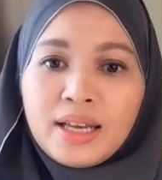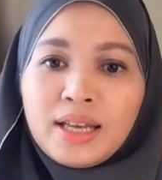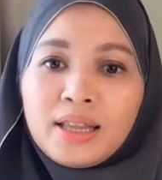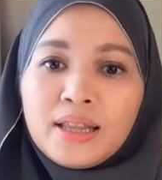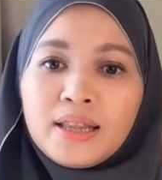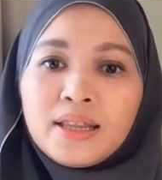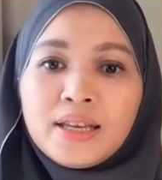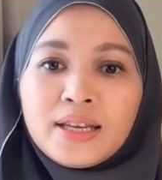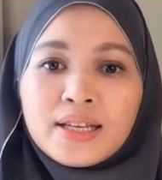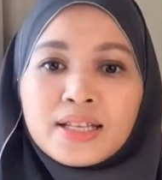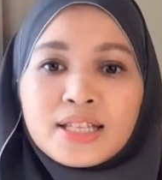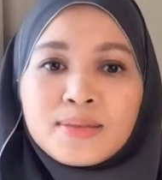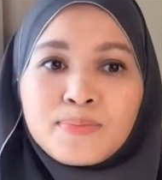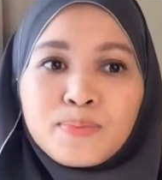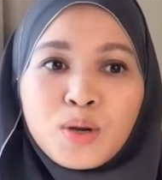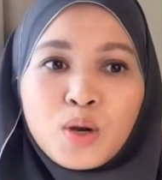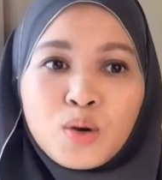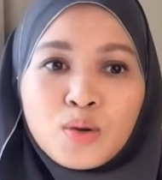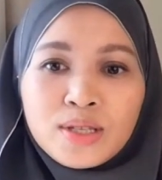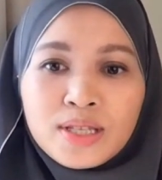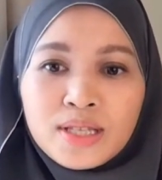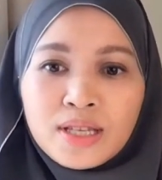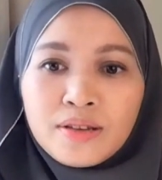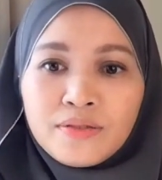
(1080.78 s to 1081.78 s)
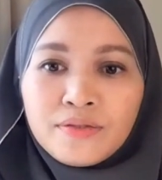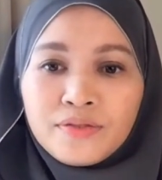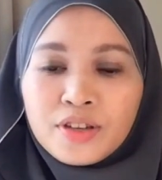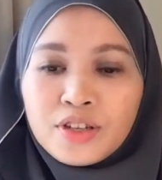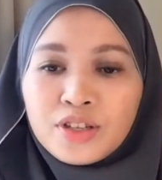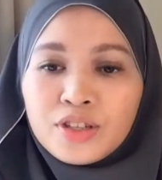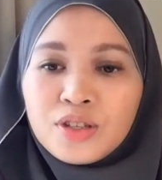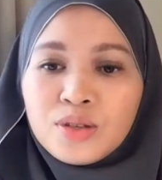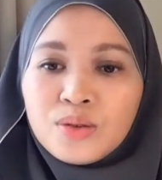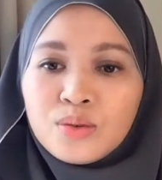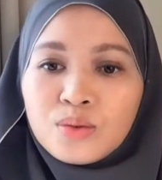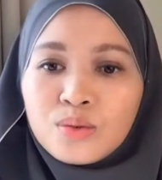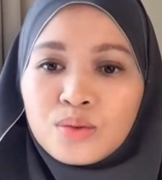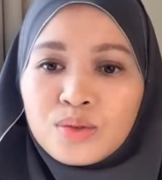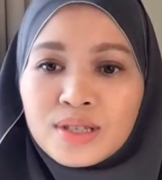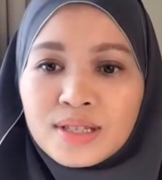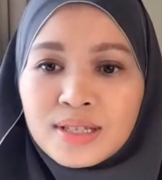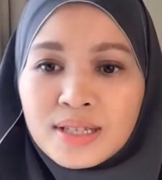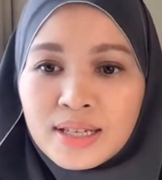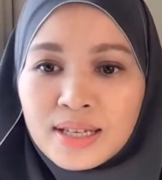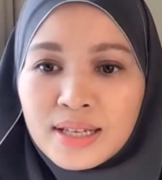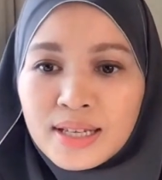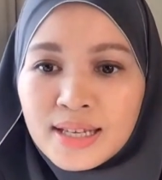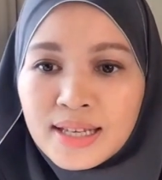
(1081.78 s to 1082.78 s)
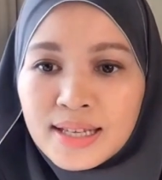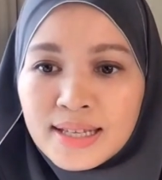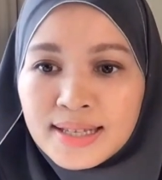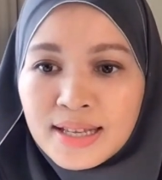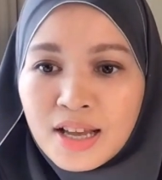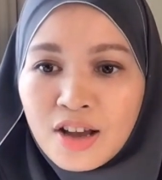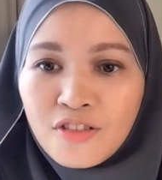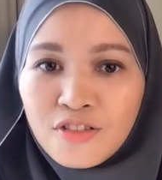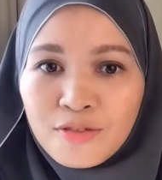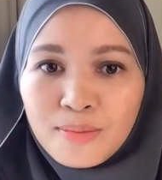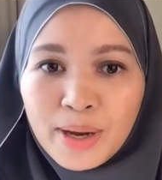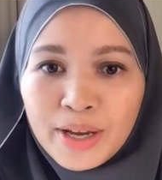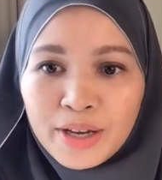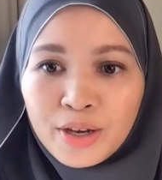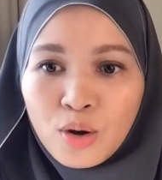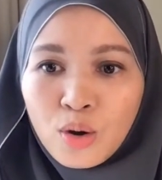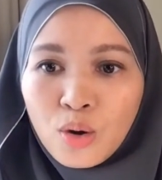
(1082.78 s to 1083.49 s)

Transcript: The explosive used is of my